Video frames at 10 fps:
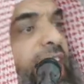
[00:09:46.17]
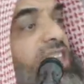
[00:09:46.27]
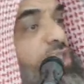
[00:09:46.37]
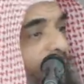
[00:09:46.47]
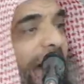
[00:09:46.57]

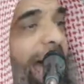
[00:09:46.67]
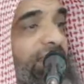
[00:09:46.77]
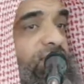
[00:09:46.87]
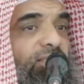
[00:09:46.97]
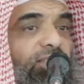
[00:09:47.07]
it's
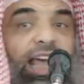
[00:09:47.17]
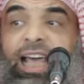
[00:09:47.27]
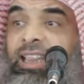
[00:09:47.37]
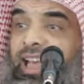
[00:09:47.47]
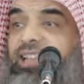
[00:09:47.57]
fast
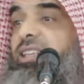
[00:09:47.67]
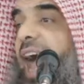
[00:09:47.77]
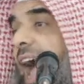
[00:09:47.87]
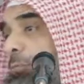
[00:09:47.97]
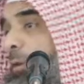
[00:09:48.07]
in this
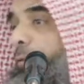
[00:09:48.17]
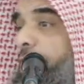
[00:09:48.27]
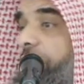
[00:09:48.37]
life before the